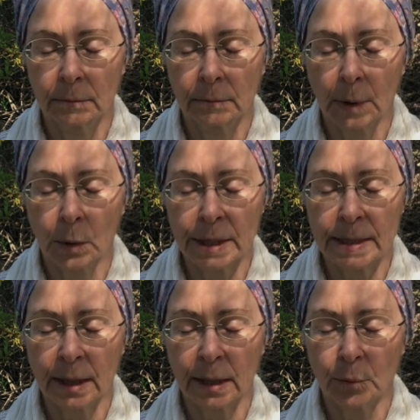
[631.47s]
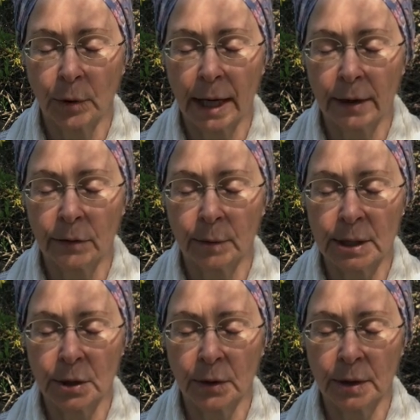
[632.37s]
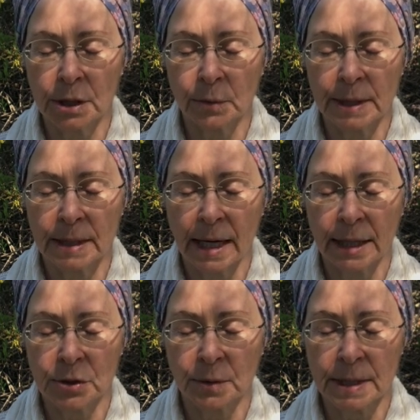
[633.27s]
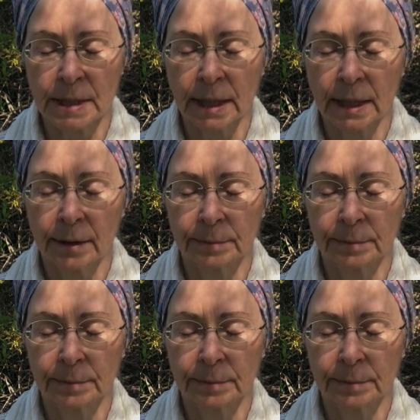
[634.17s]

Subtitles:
Noticing the breath return to its natural state.